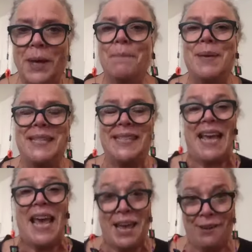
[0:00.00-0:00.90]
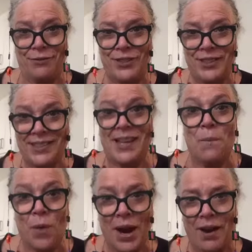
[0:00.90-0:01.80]
be saved
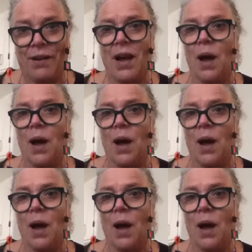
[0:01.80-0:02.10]
somewhere